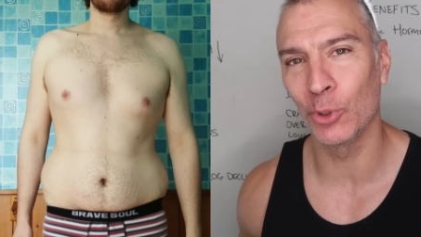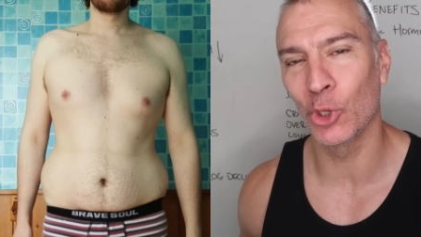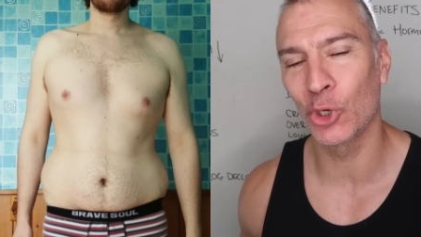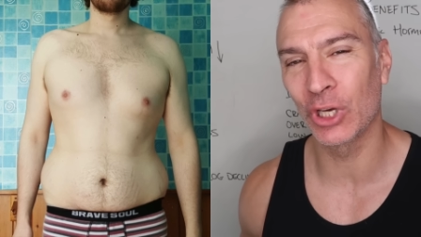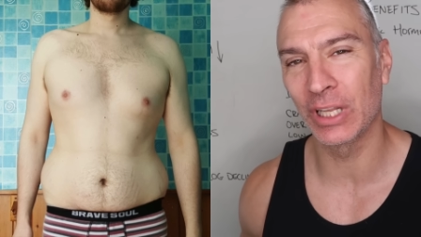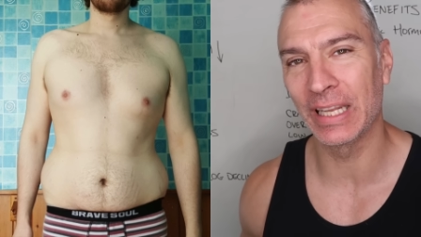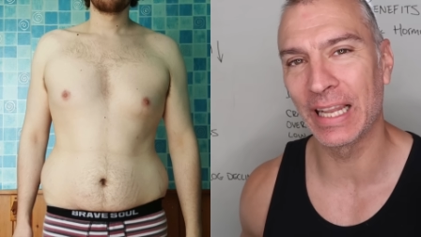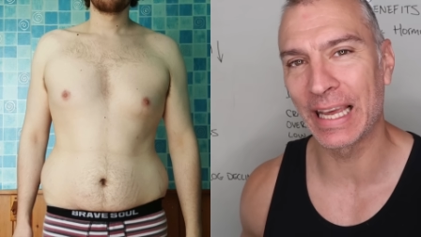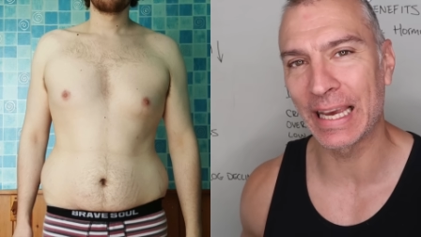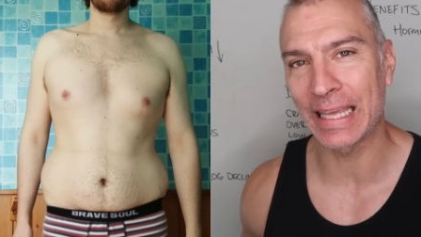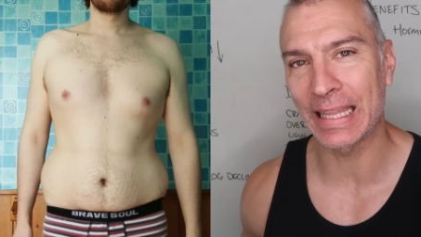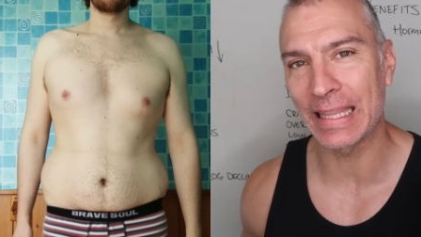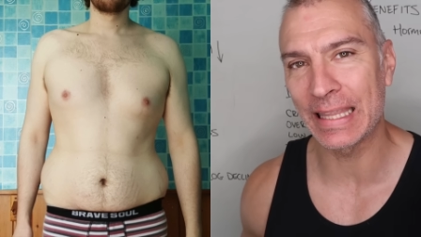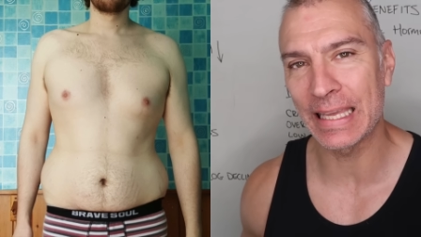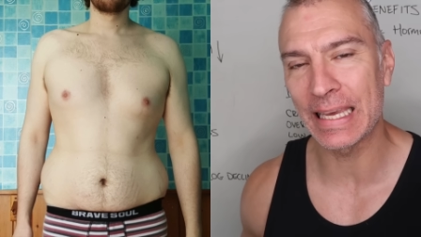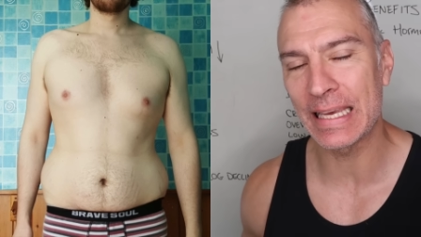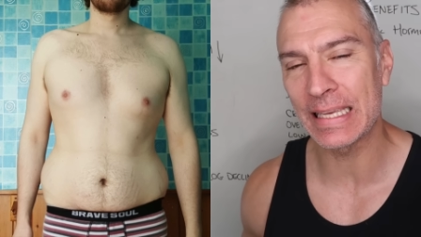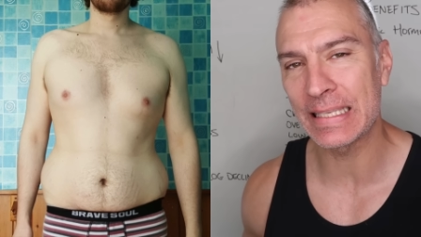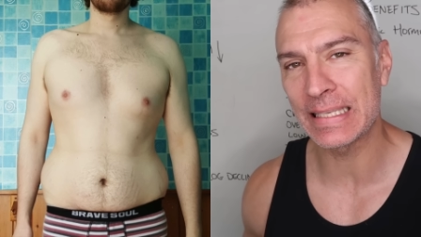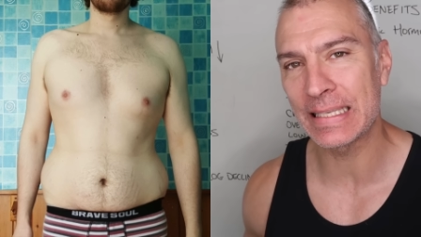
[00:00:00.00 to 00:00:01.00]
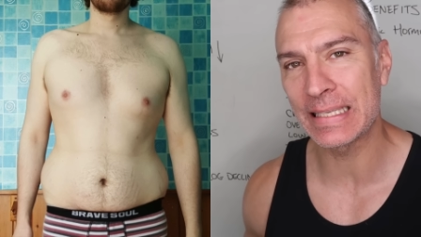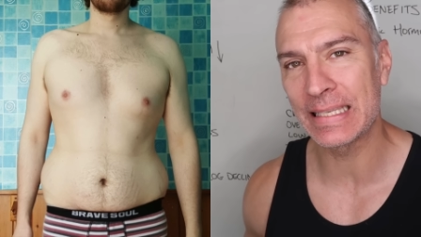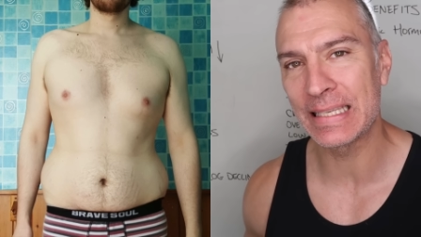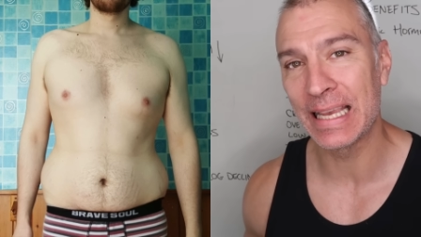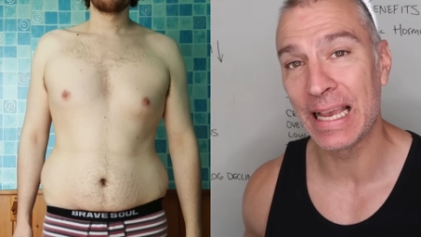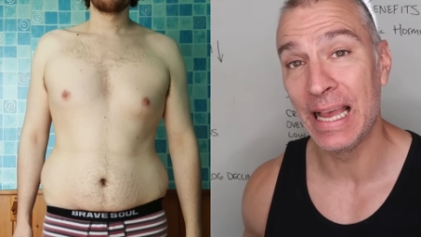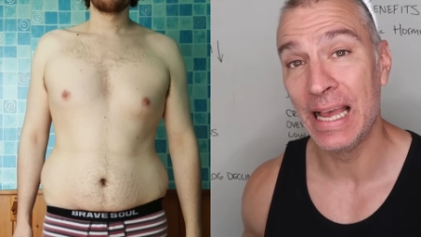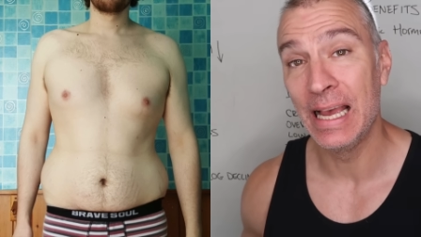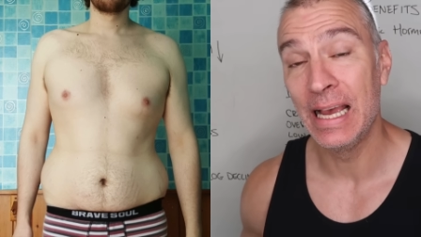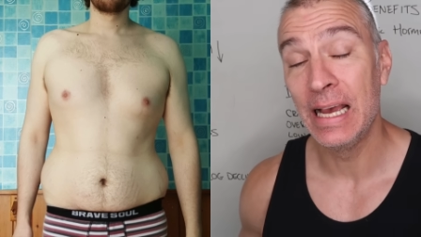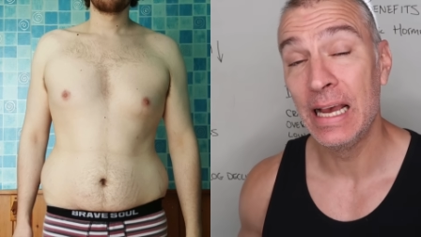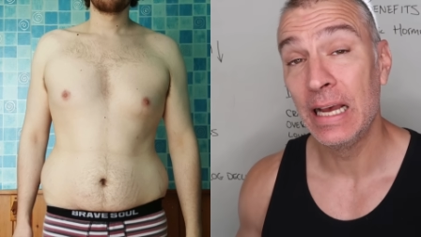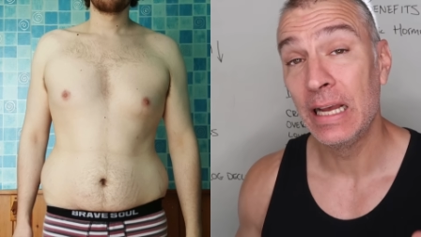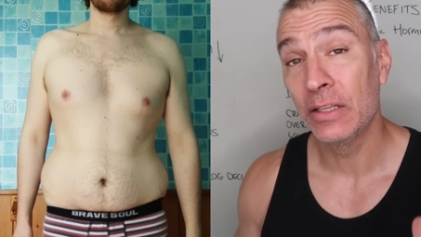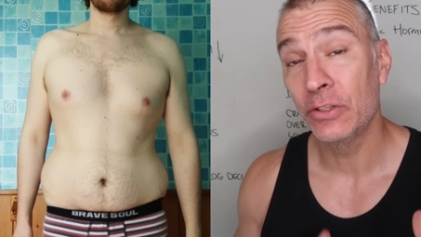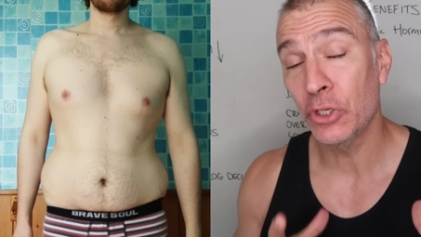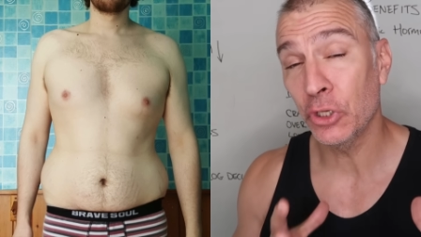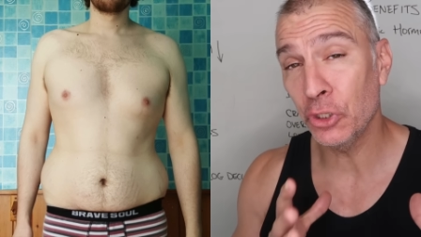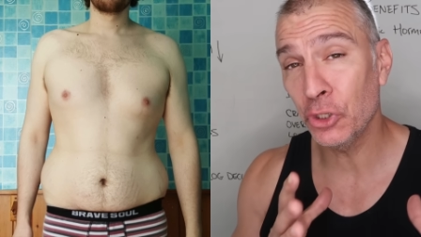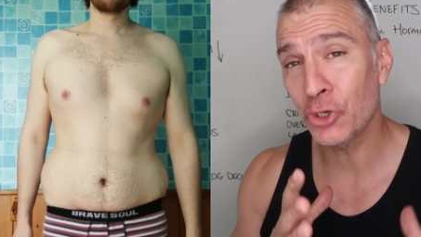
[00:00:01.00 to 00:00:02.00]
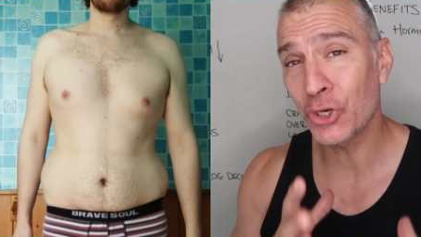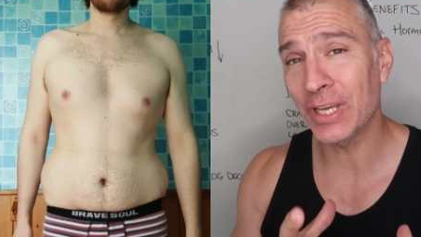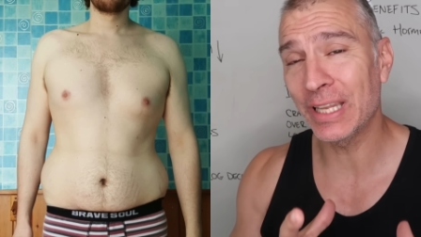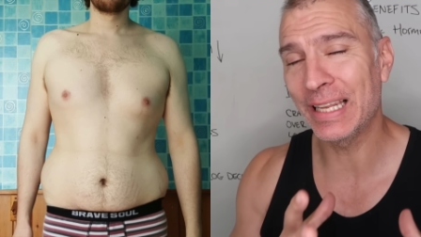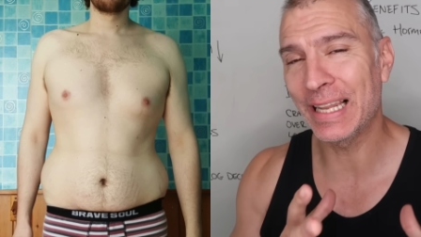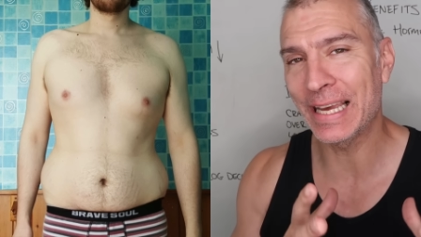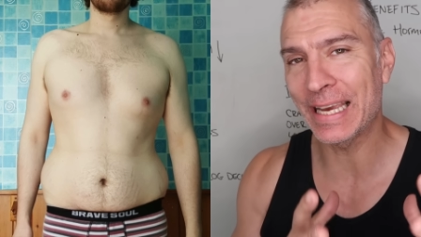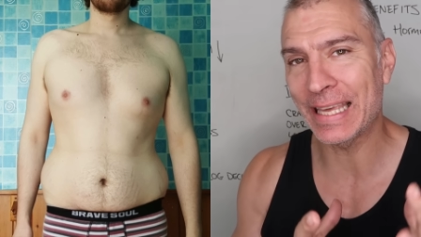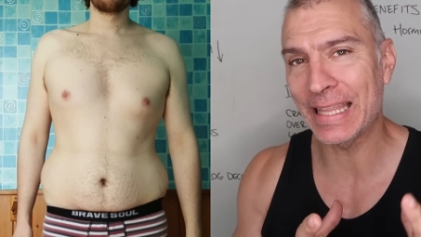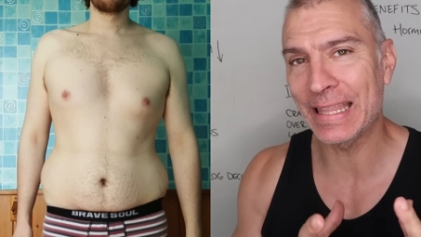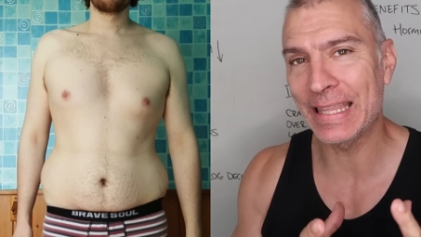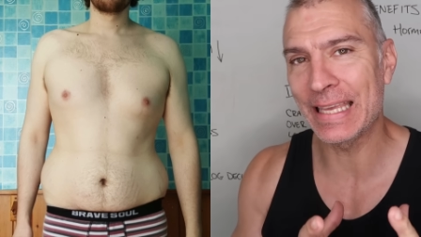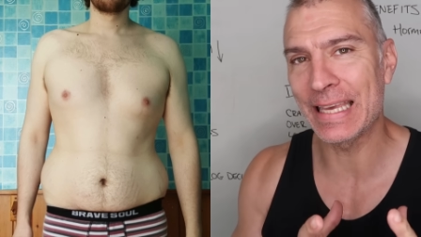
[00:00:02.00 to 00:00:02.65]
looking like this to looking like